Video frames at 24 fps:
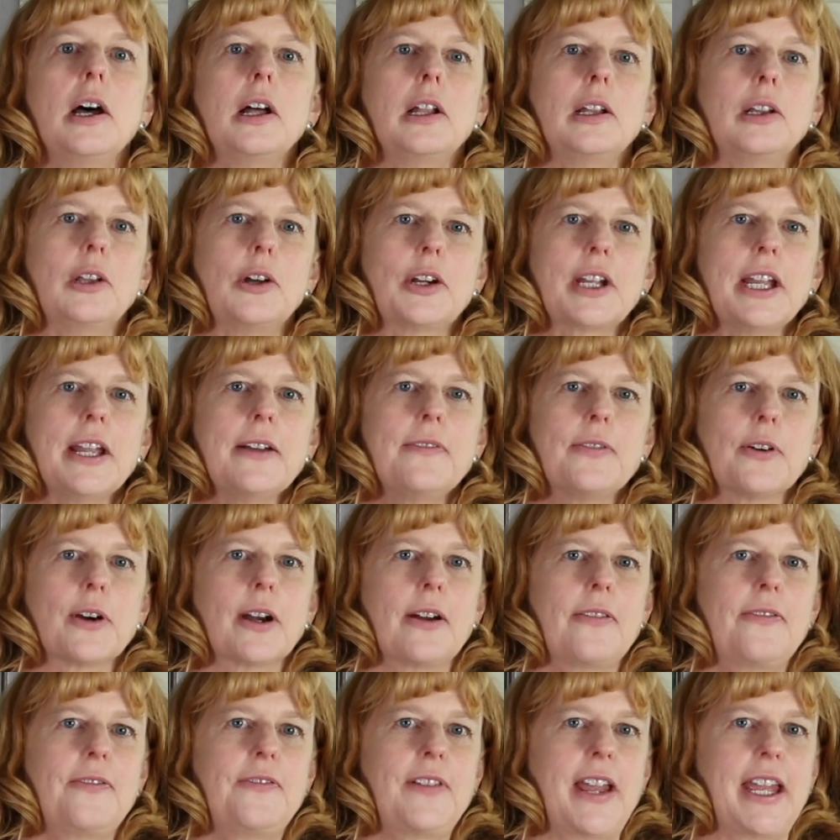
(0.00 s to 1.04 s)
Looking for
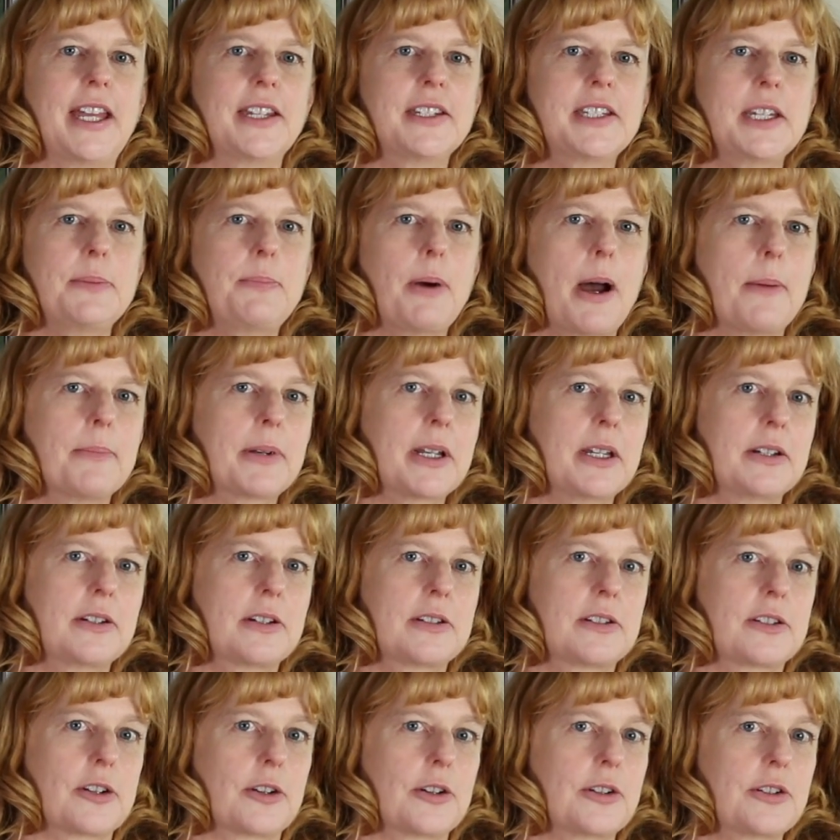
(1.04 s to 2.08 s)
a fancy pumpkin
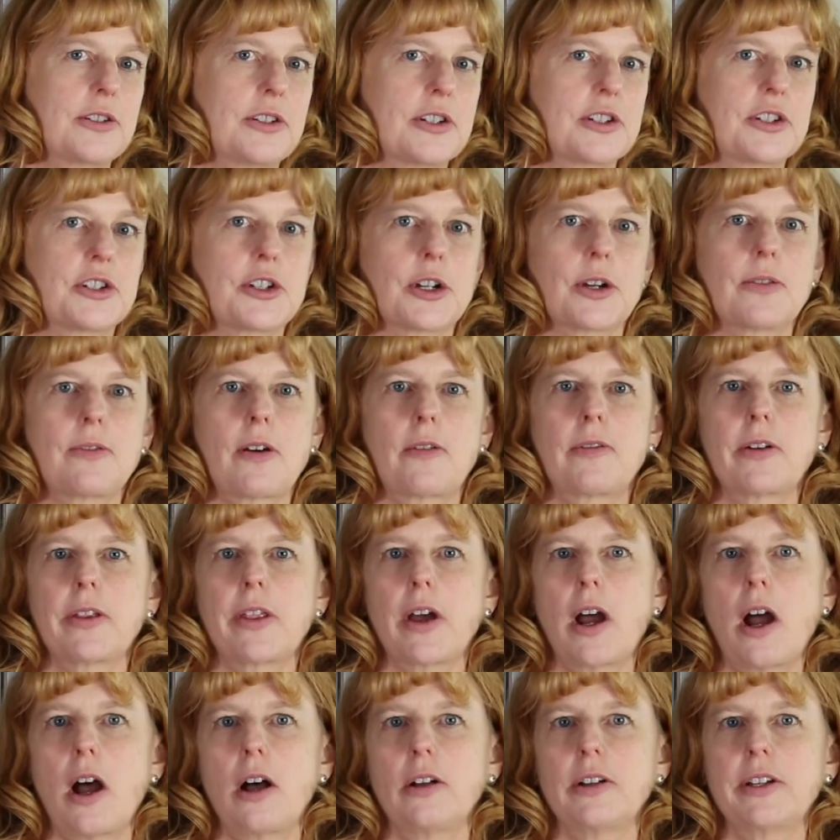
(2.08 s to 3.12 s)
dessert to serve over the
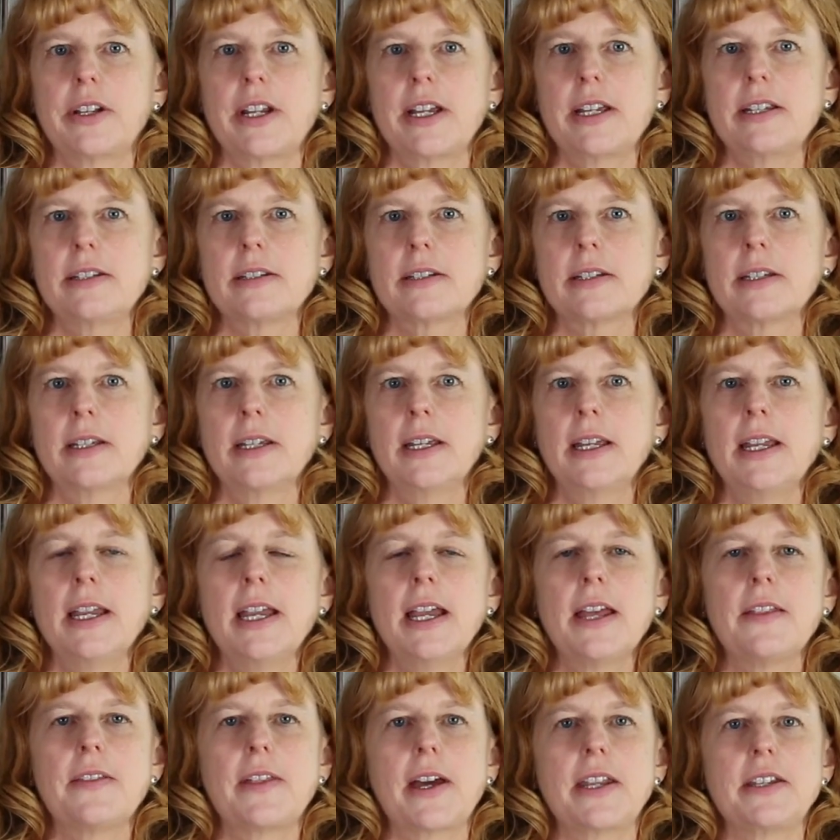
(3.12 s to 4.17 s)
holidays
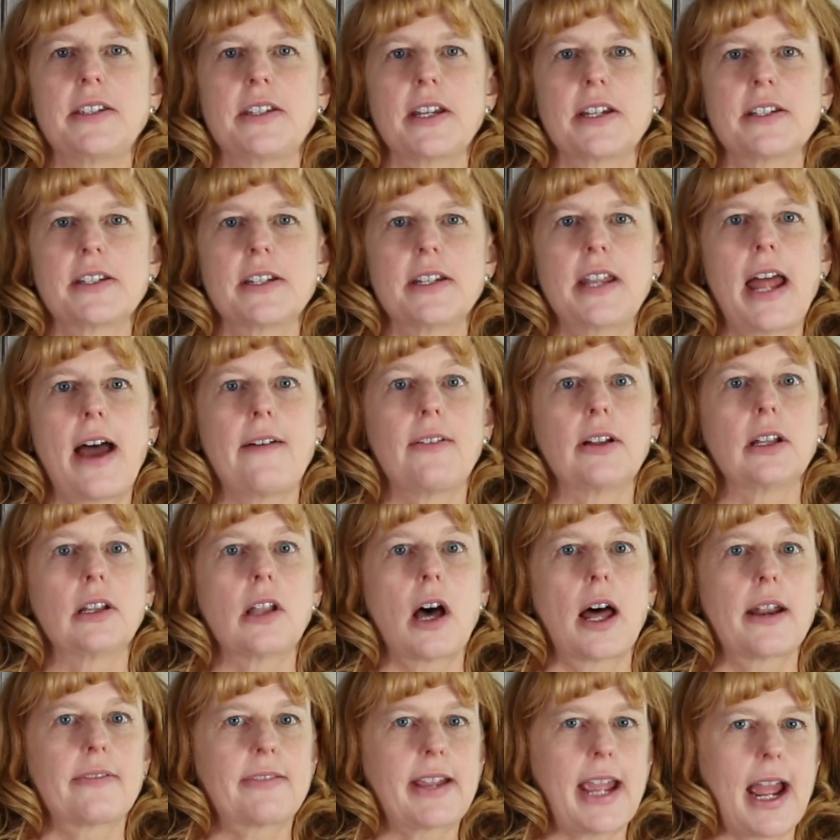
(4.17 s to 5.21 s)
that doesn't have a
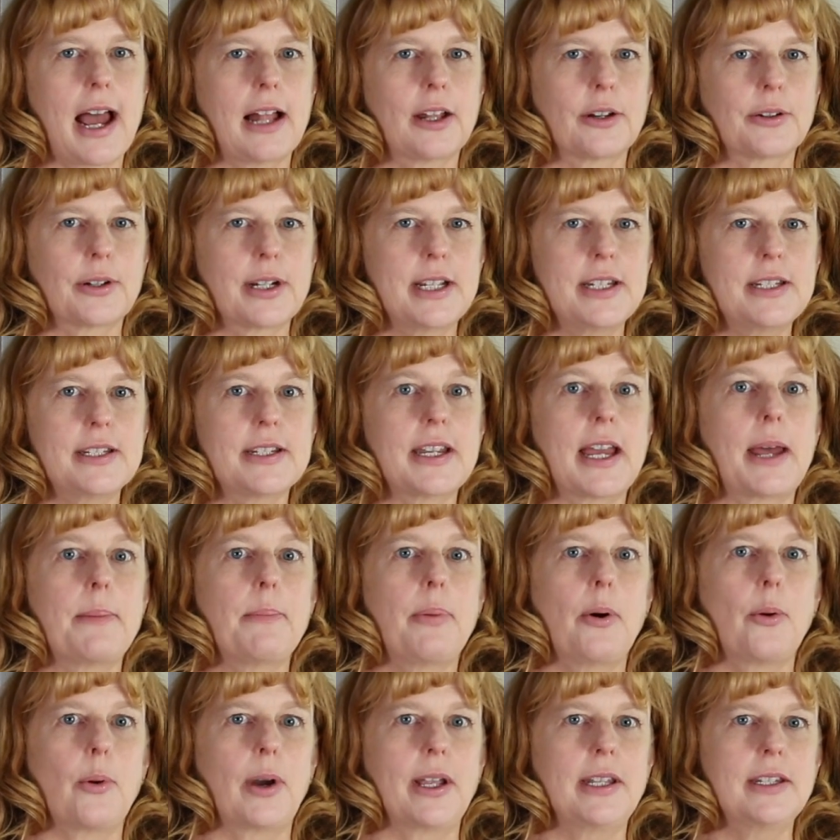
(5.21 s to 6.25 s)
lot of calories and
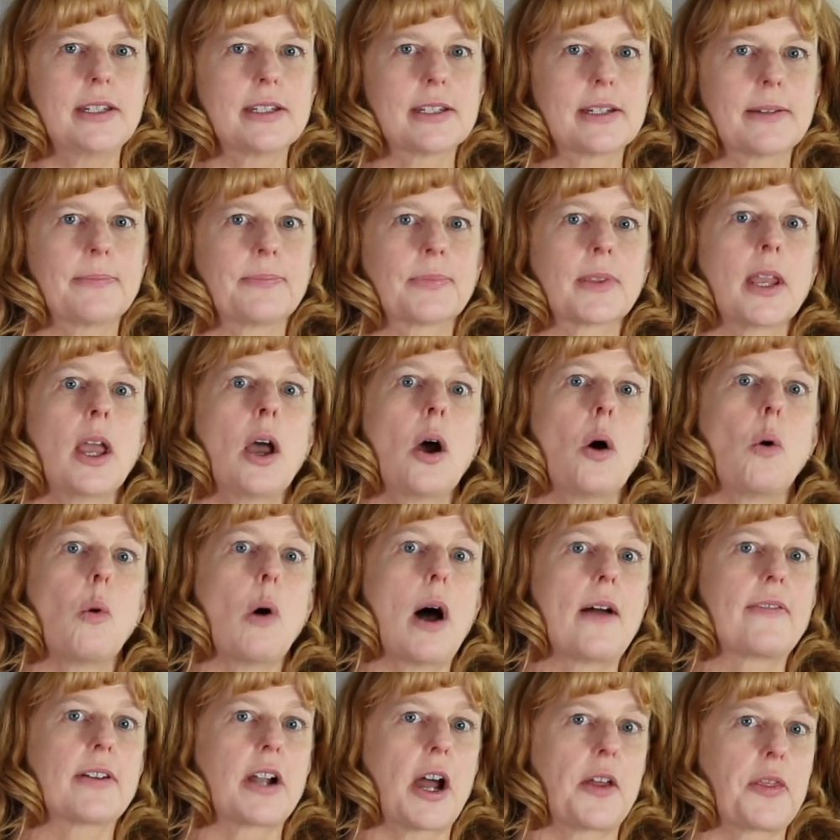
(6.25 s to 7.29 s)
points? Well,
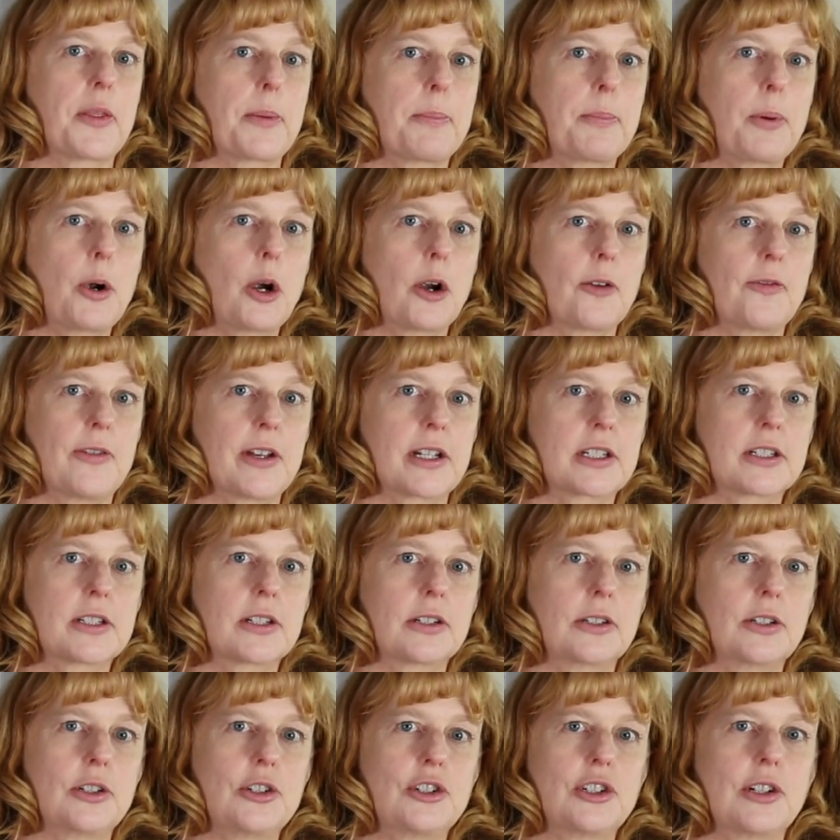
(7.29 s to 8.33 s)
I've got the perfect
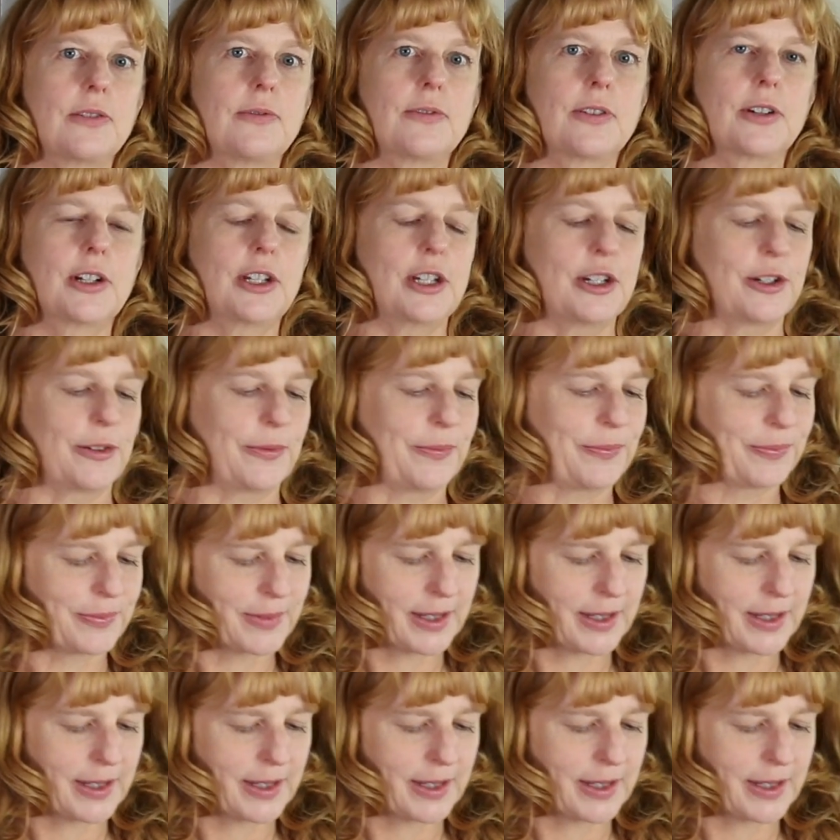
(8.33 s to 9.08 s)
solution for you.